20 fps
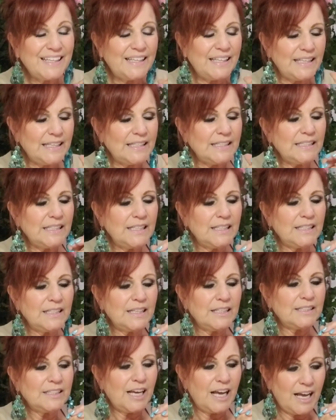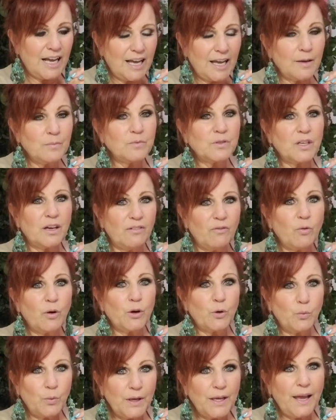in times of
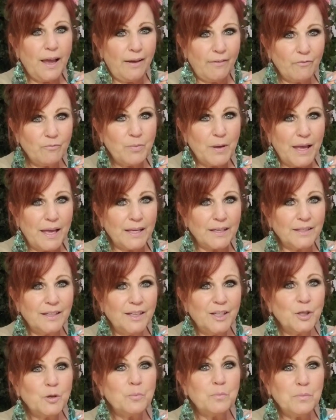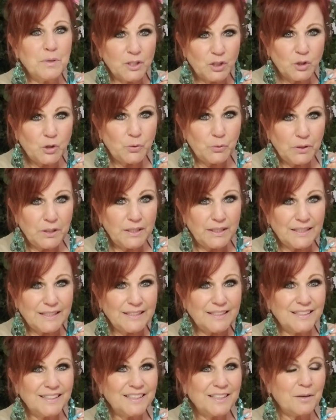where we have been
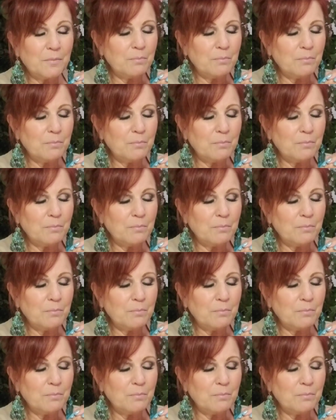mistreated